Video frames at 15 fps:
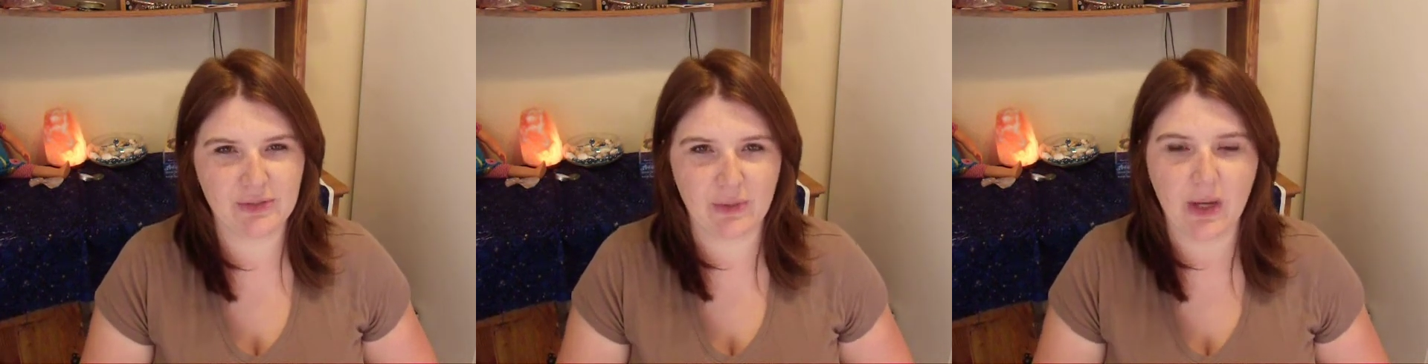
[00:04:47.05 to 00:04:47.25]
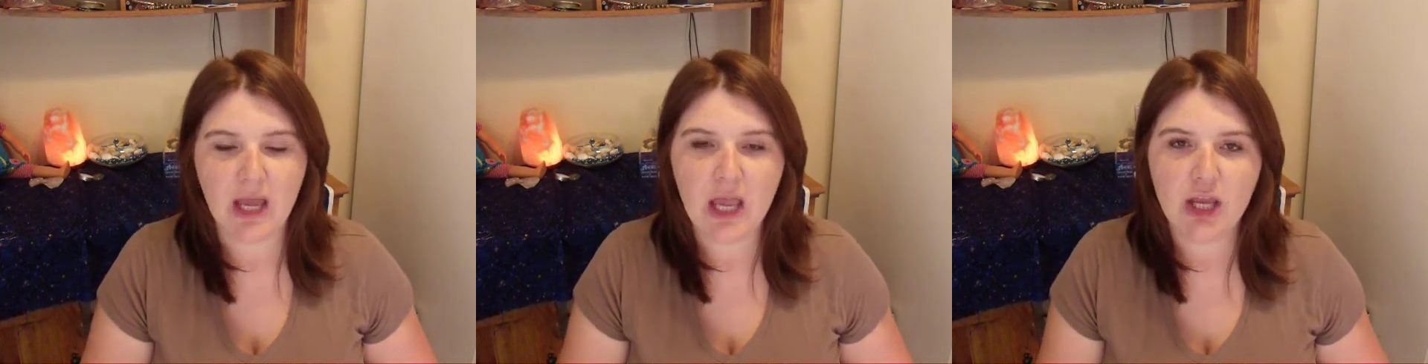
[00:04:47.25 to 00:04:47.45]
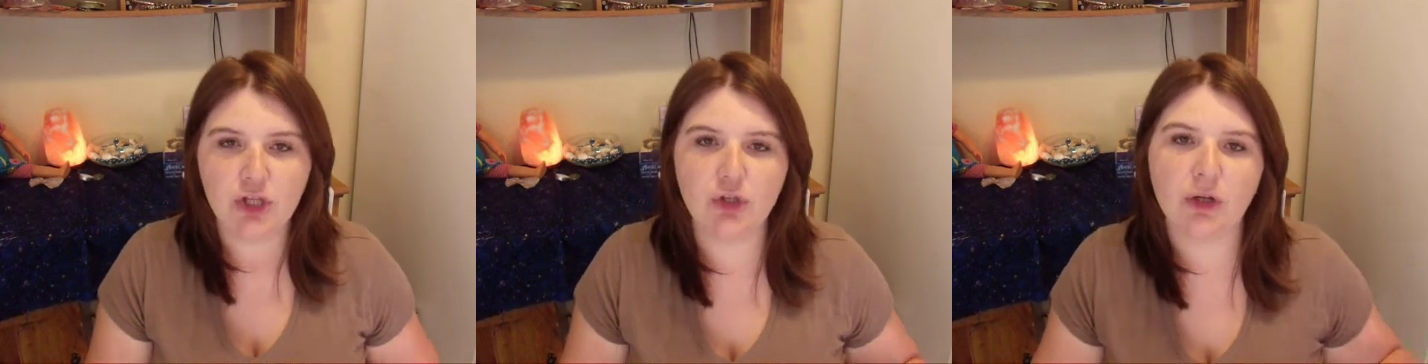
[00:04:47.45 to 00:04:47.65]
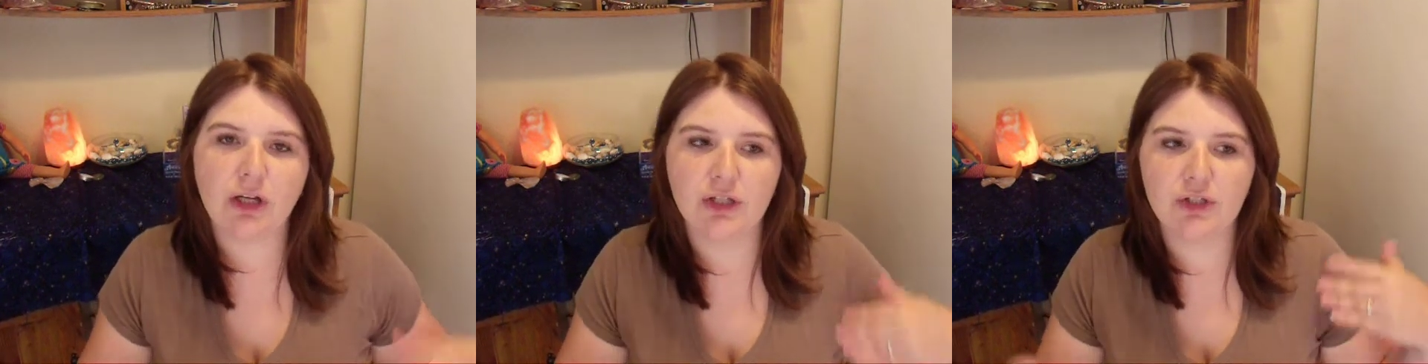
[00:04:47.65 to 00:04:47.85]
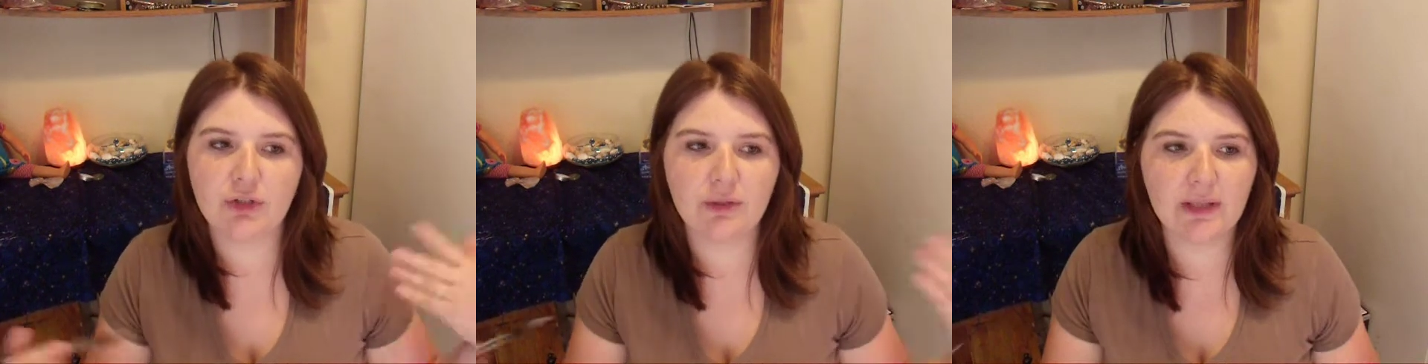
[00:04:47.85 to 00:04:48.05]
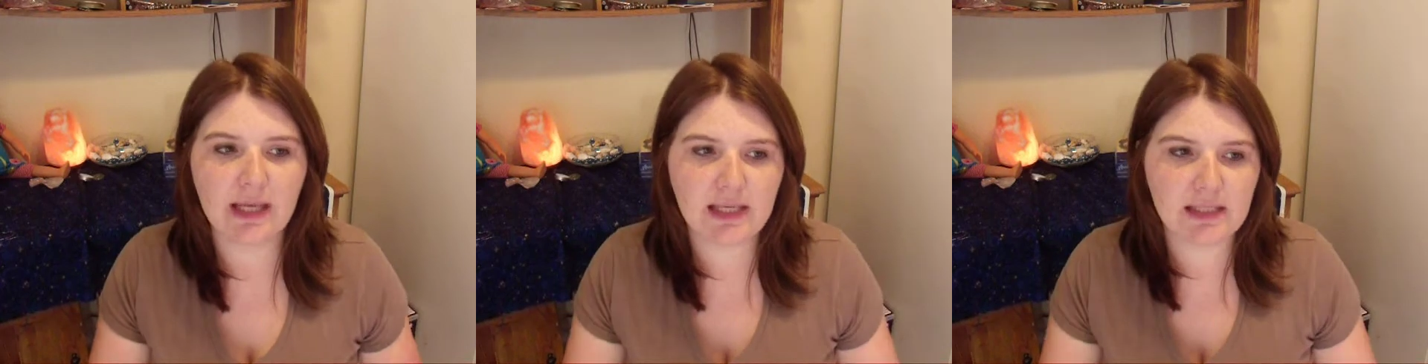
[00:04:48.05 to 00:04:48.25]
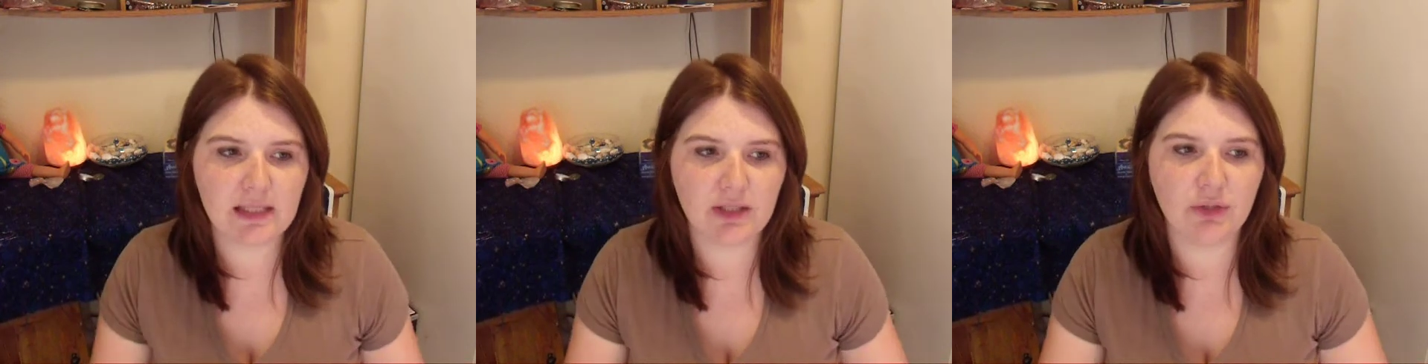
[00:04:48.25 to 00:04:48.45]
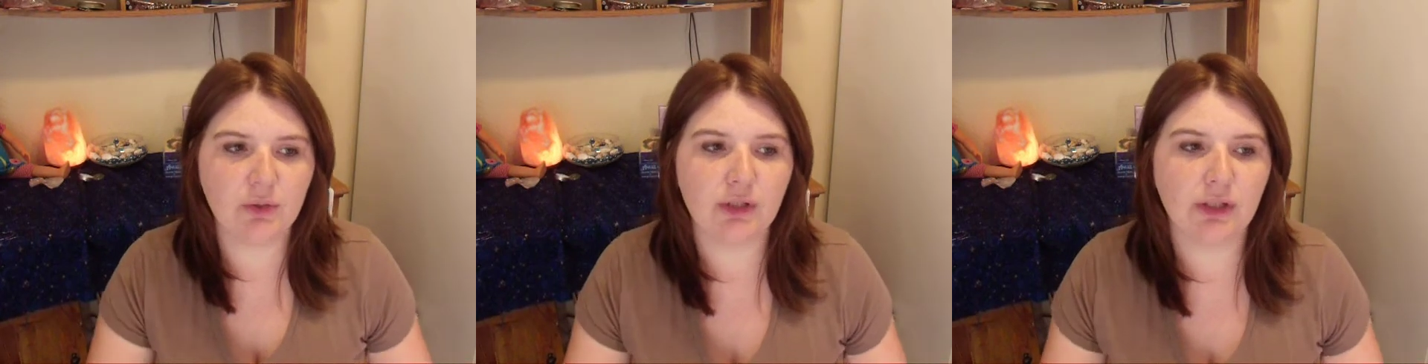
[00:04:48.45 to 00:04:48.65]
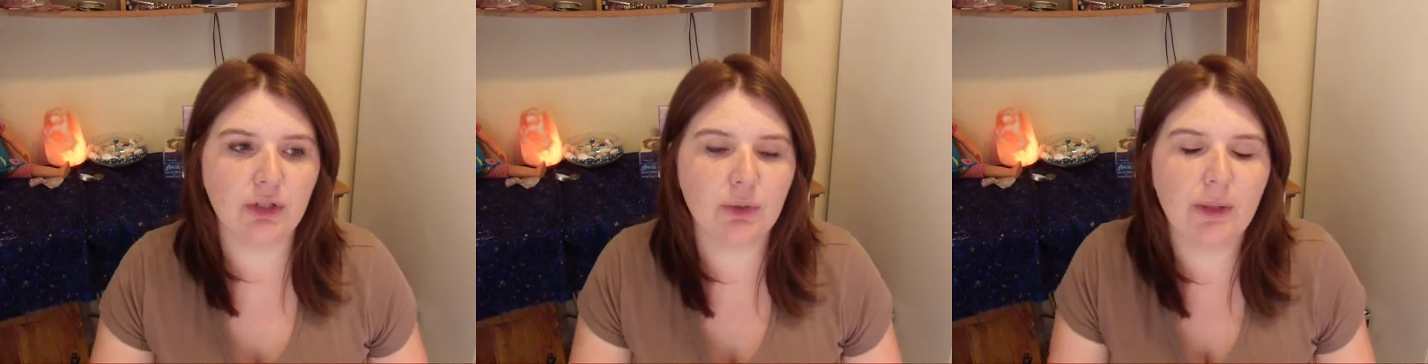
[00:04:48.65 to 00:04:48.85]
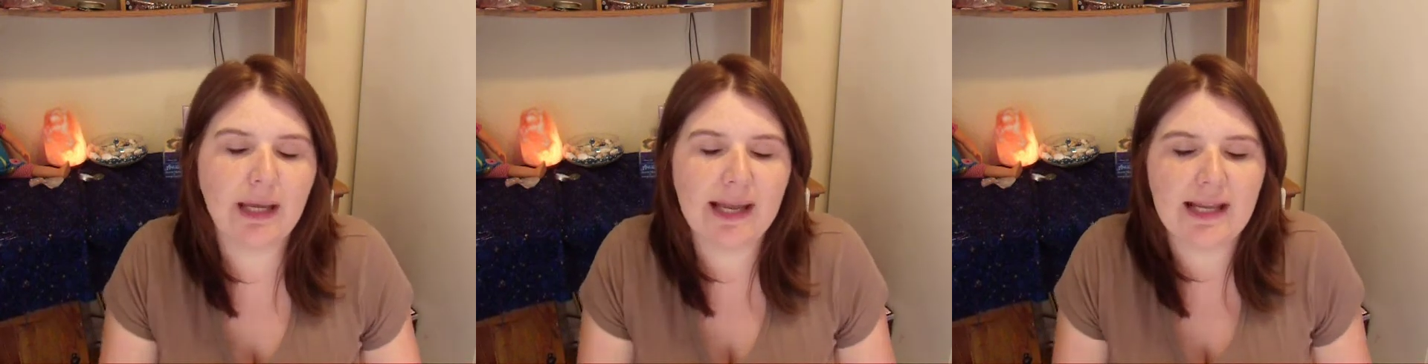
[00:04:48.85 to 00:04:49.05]
So you can do that. You can
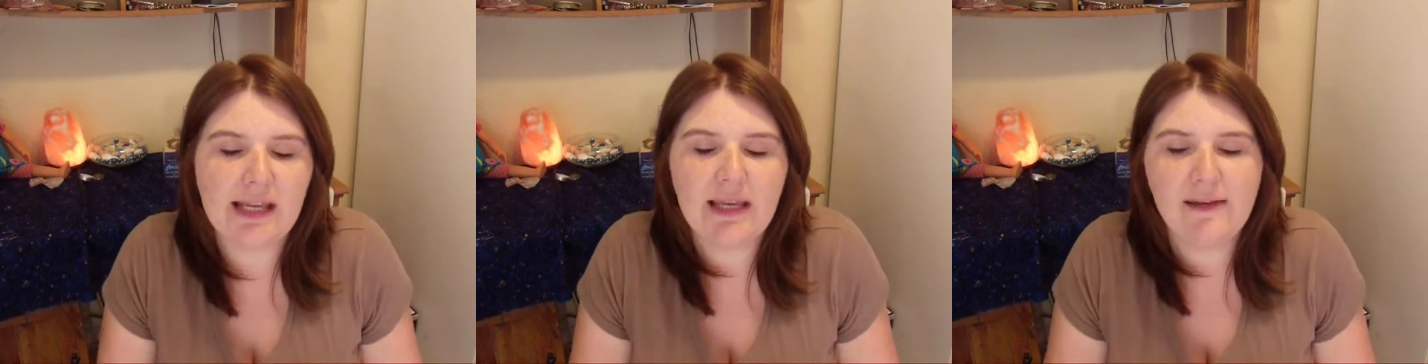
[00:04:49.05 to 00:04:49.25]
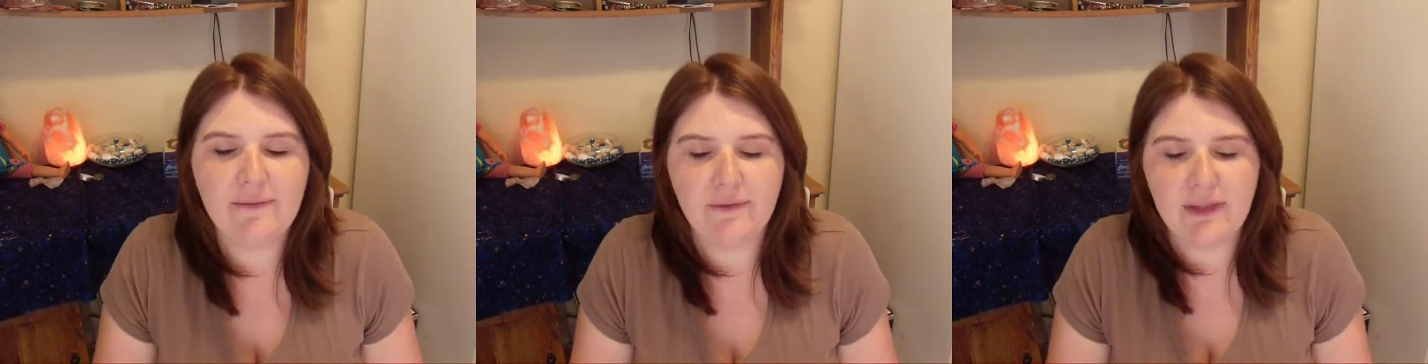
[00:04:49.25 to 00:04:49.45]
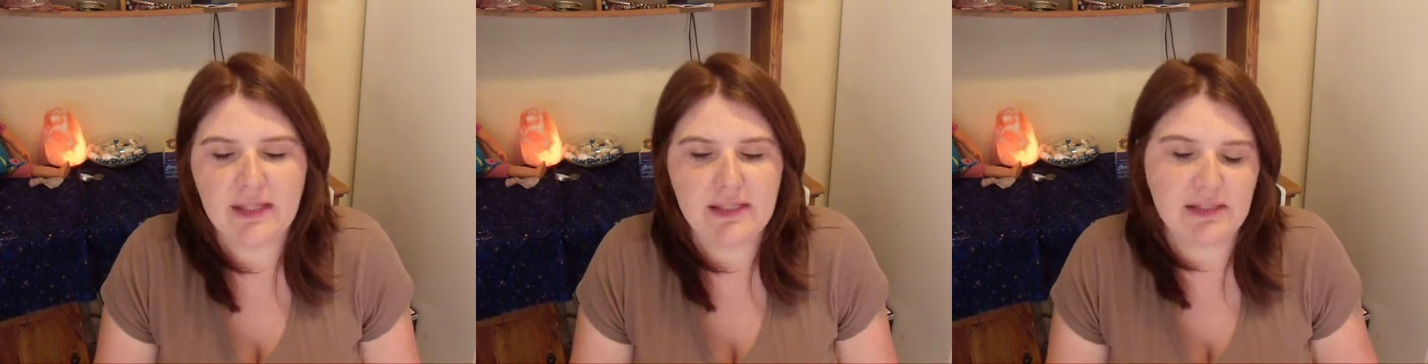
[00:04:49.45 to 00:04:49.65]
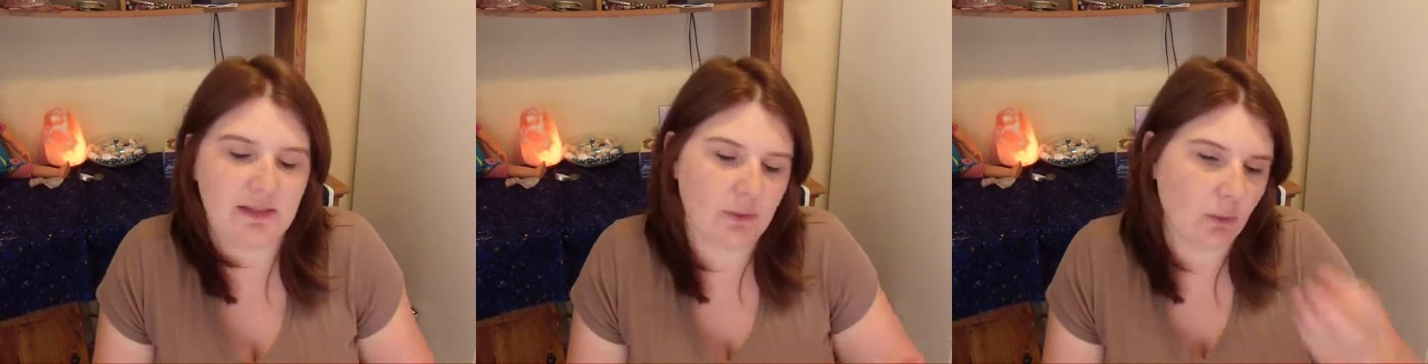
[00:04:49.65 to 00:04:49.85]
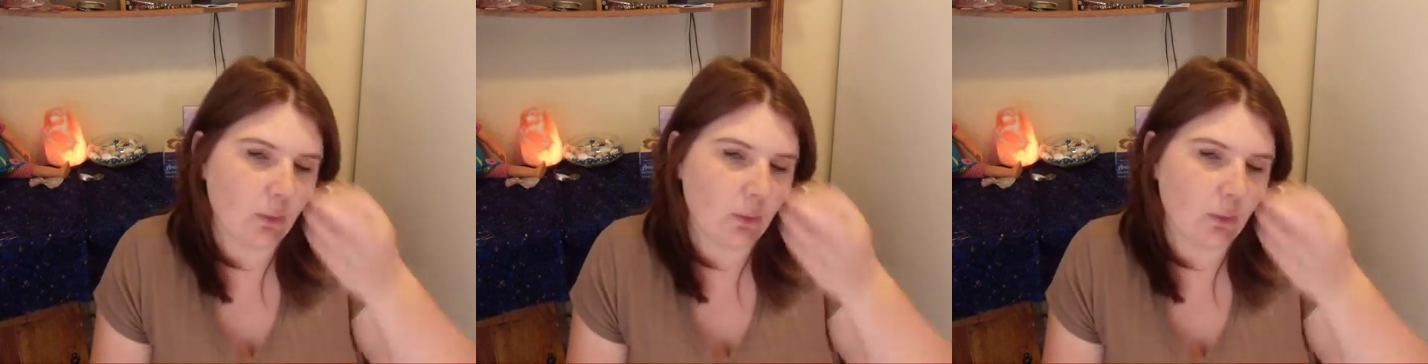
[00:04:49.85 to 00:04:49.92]
do any of these